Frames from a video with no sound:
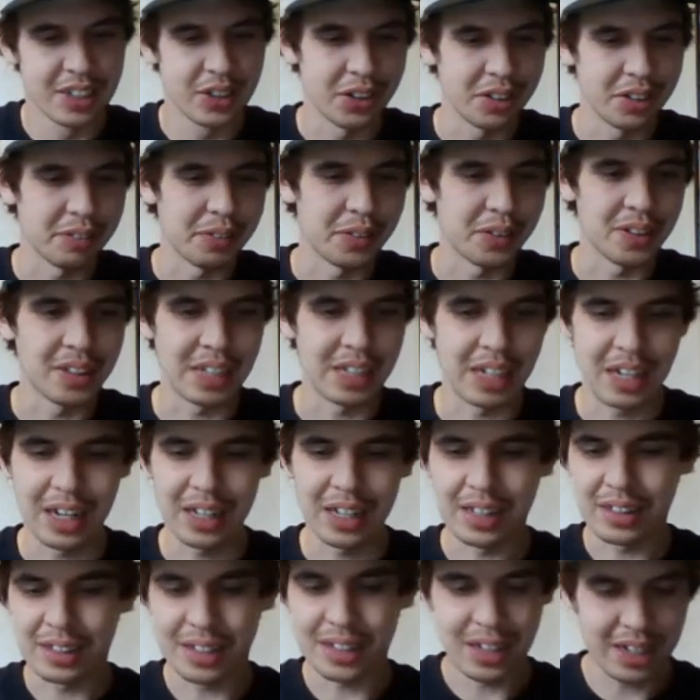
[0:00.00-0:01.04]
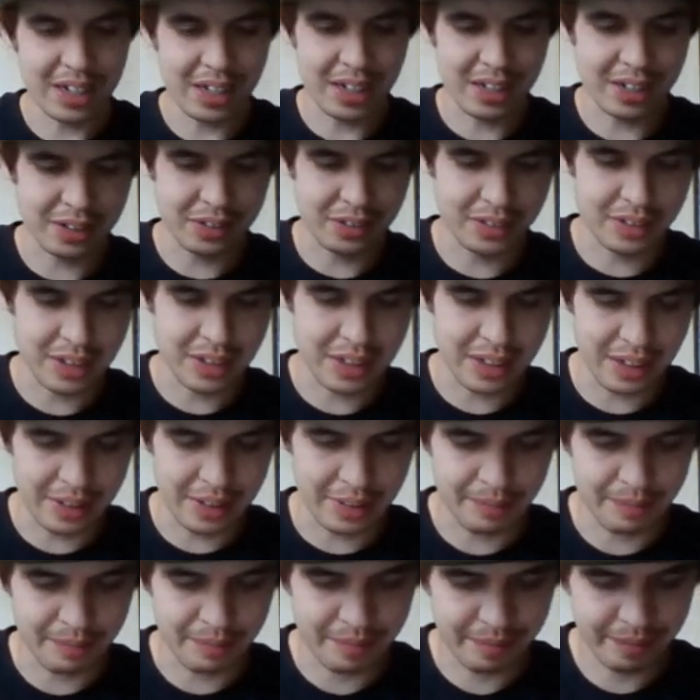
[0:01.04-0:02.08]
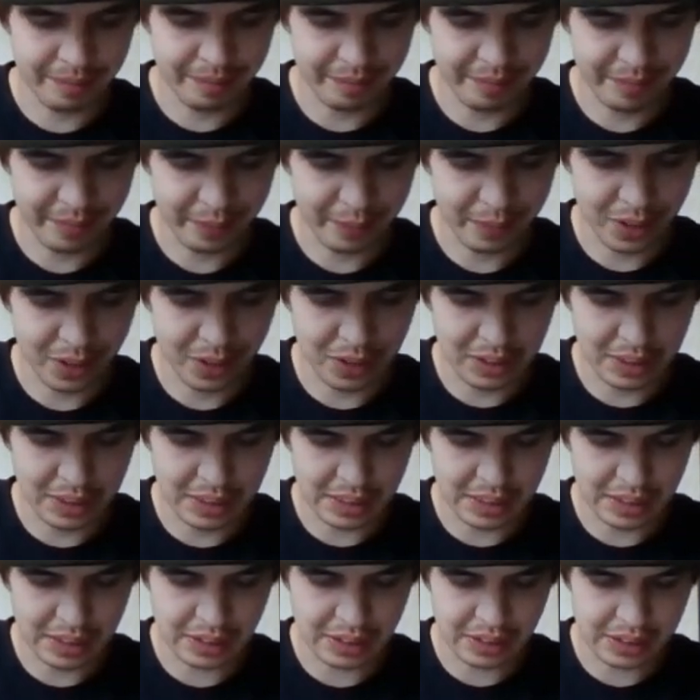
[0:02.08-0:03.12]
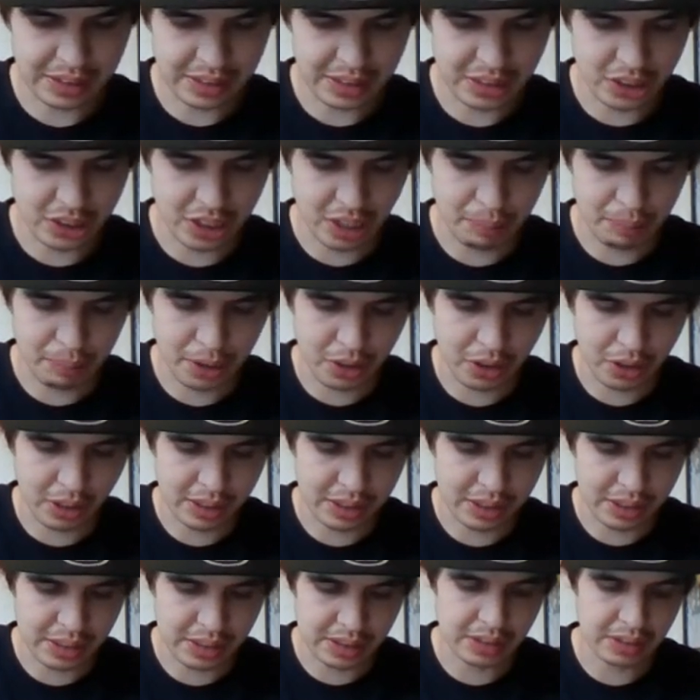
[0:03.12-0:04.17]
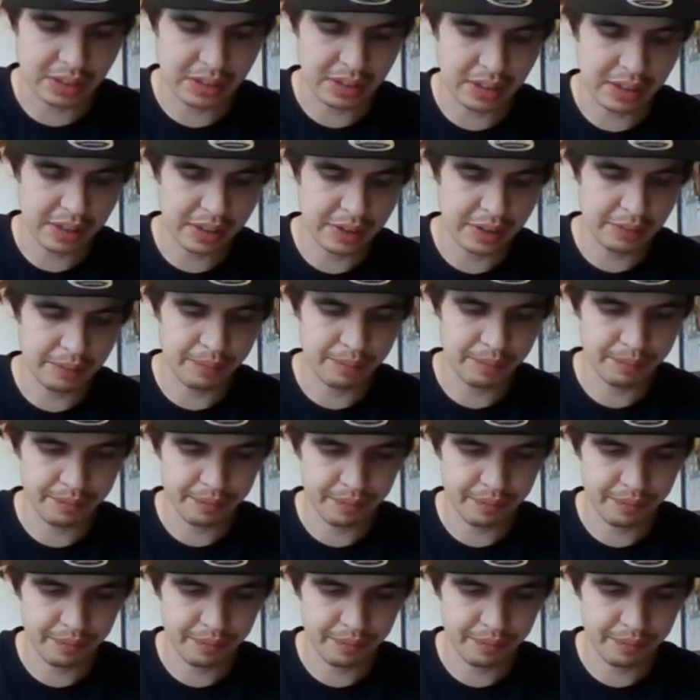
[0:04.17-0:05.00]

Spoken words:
Sorry, folks. I gotta. One of those things like it's gonna drive me crazy until I.